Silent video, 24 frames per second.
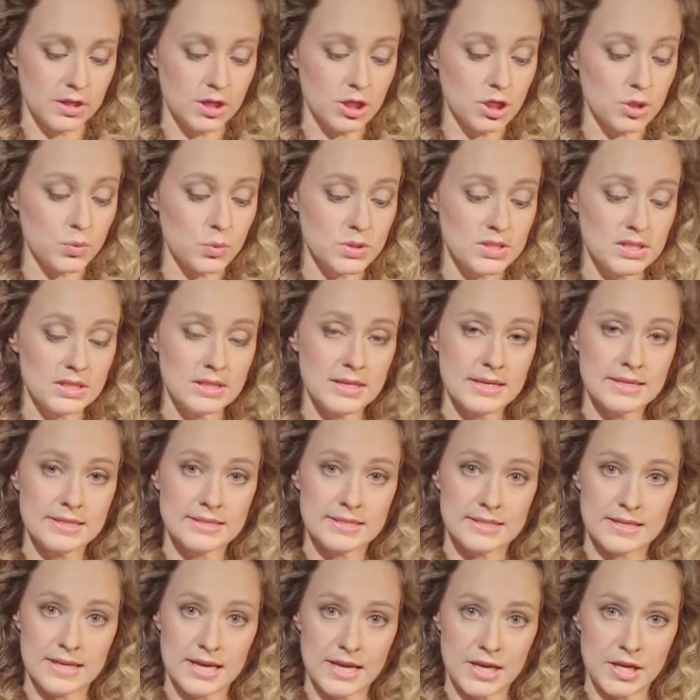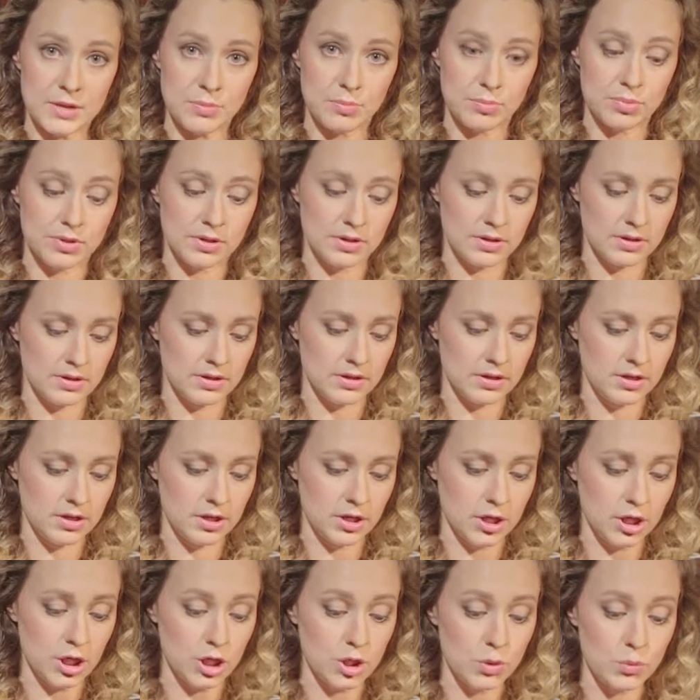It was a landscape
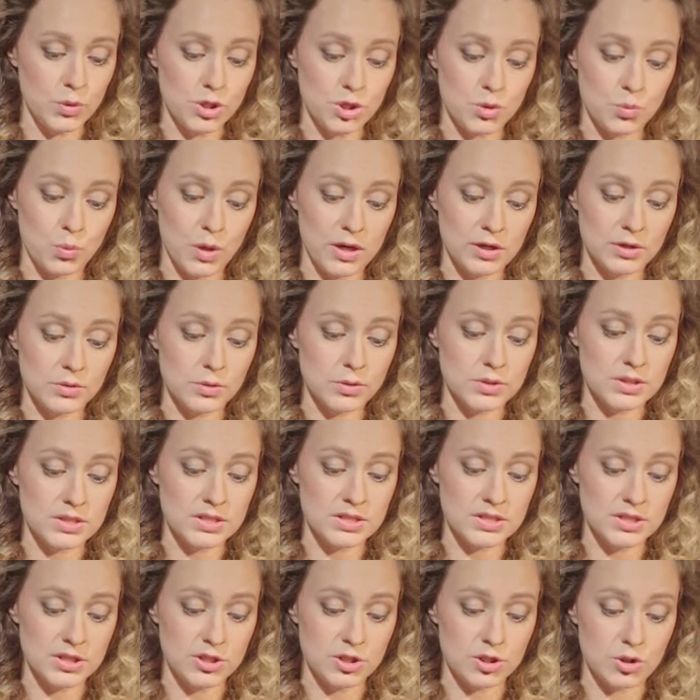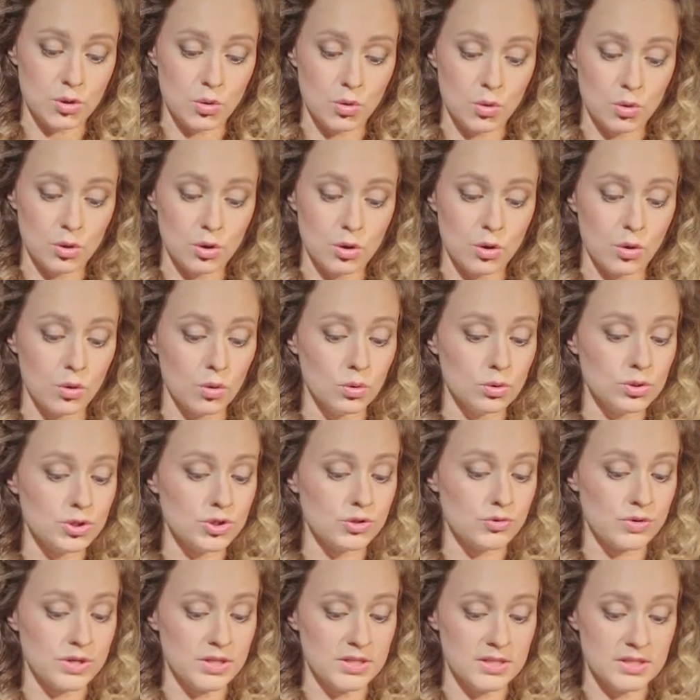in which one could see tall
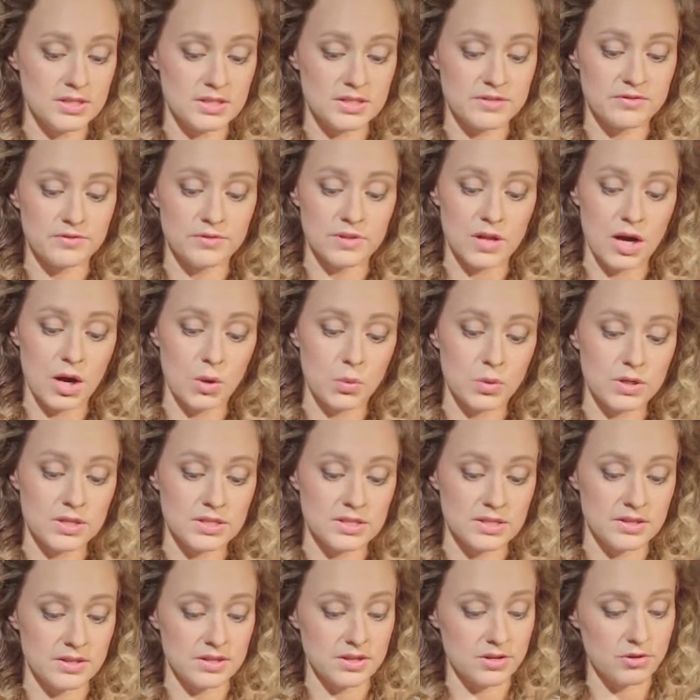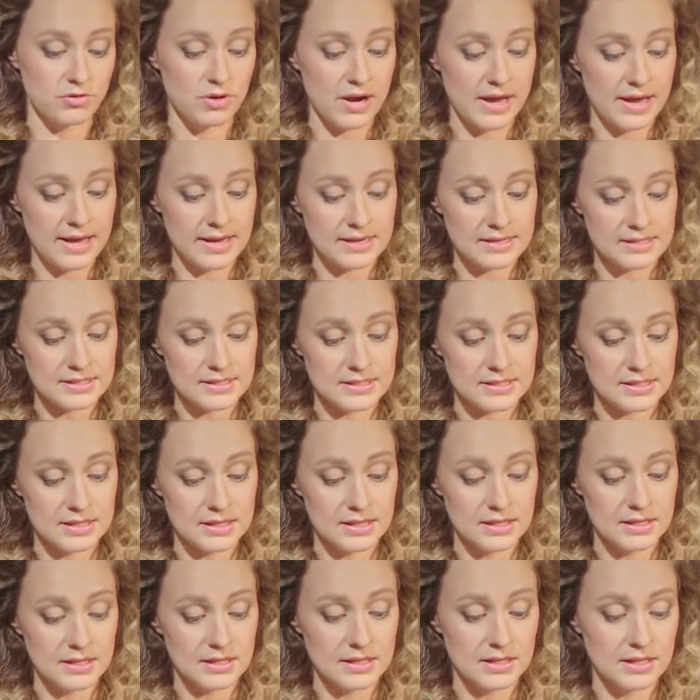old trees, flowers in the grass,
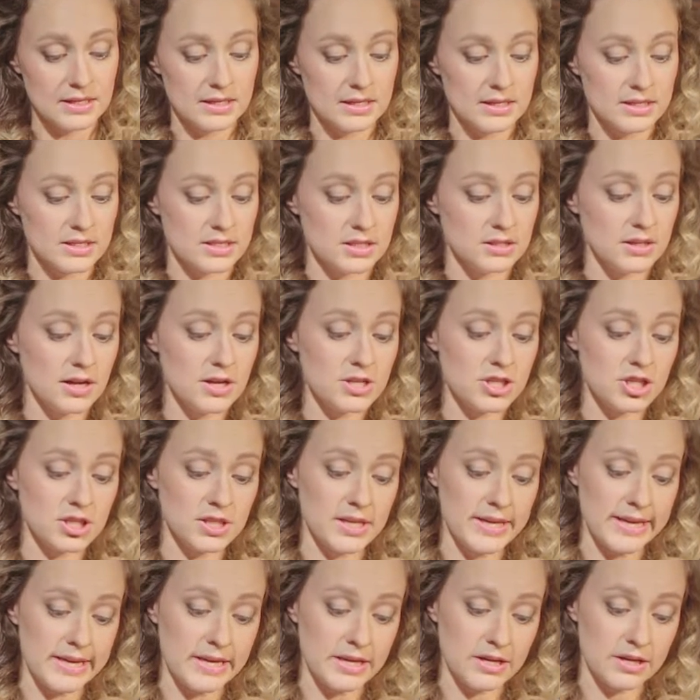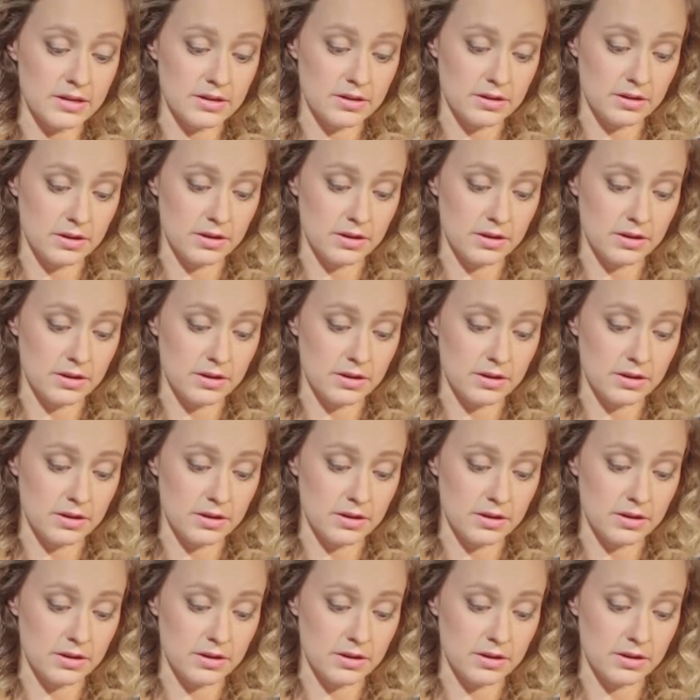and a large lake